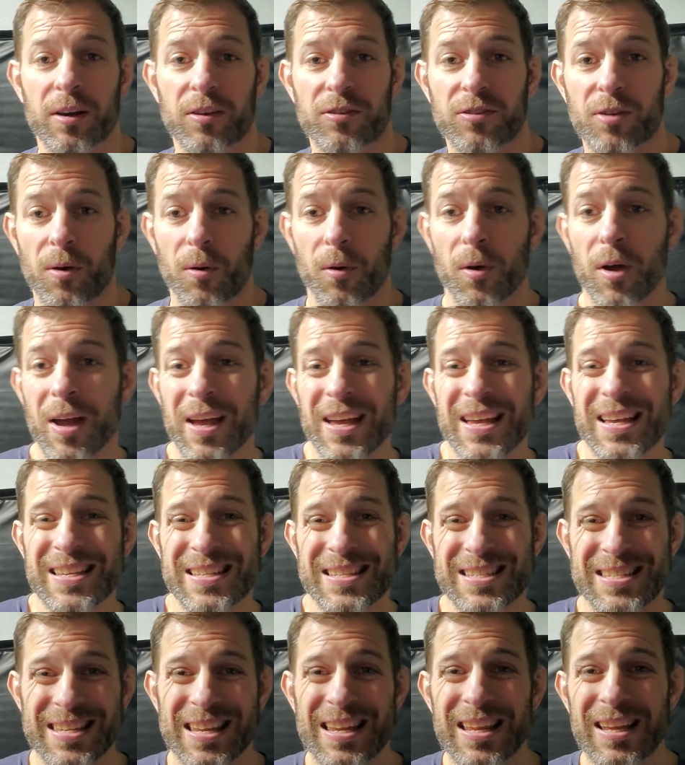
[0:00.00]
So
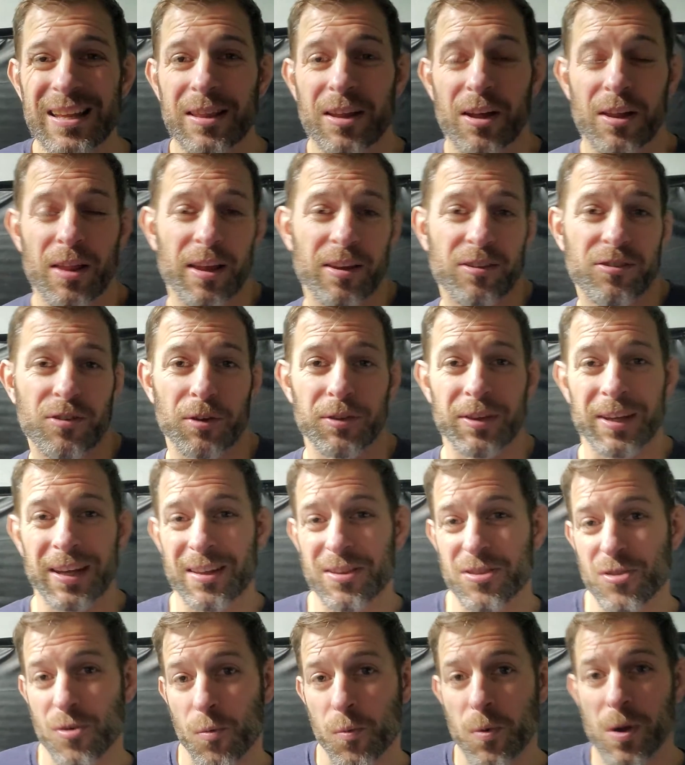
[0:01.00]
sitting there, they start to
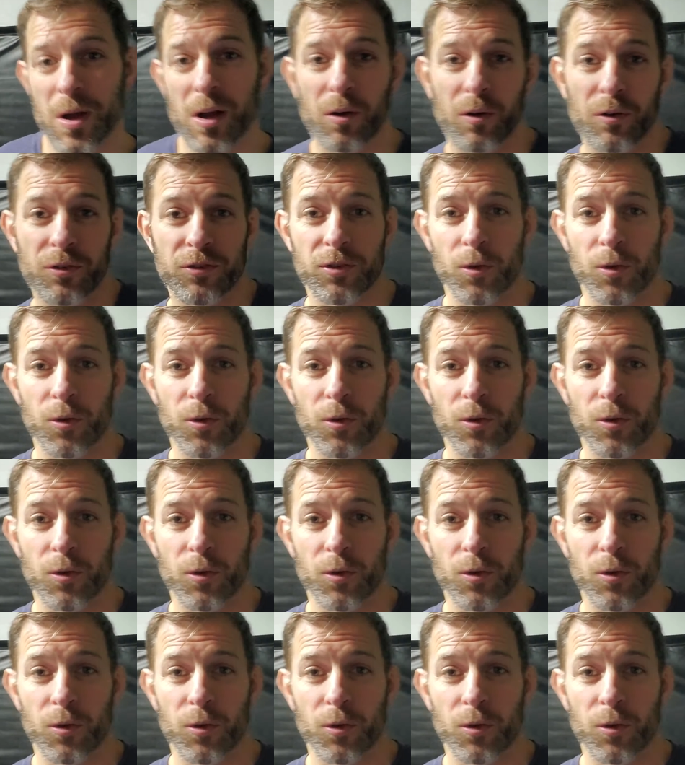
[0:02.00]
get the wiggles.